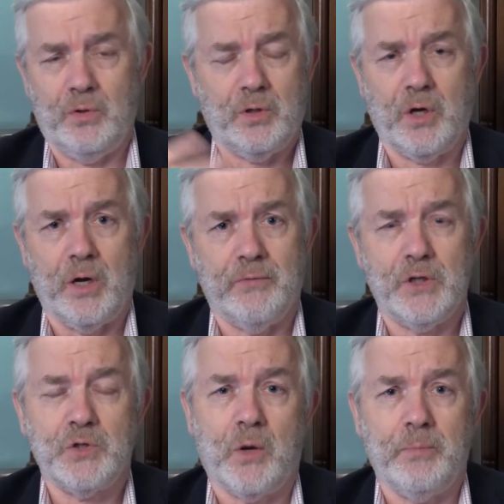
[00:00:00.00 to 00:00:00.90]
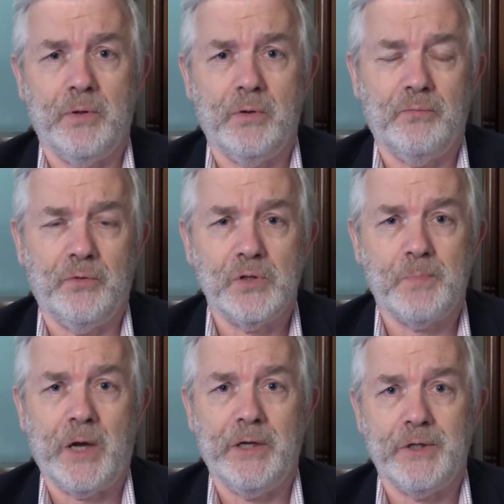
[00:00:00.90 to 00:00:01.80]
you're kind of at the top of the first
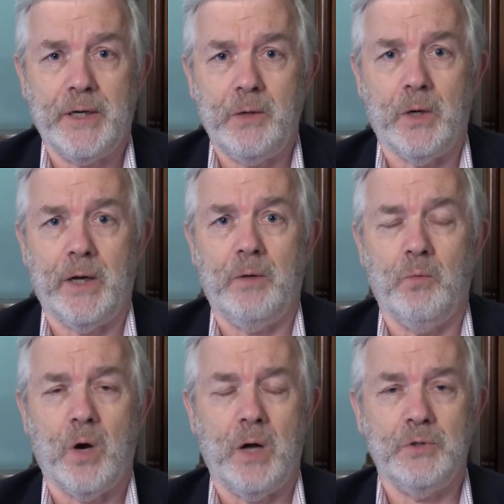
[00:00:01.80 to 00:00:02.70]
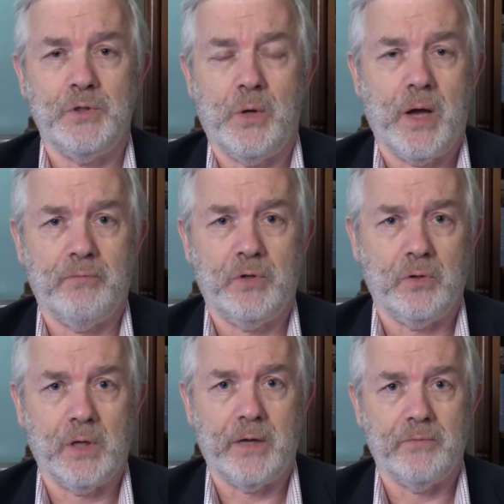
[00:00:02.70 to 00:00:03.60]
page anyway. Why would you have
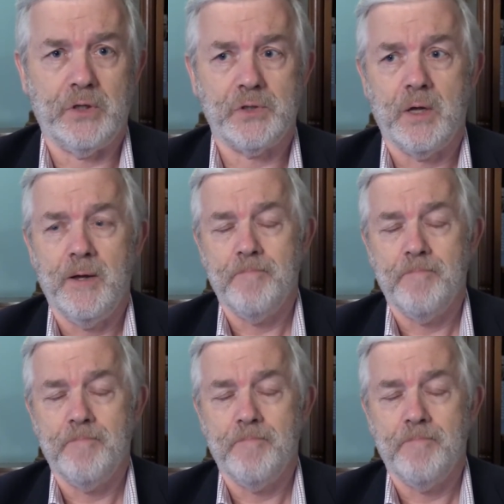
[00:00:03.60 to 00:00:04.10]
Google Adwords?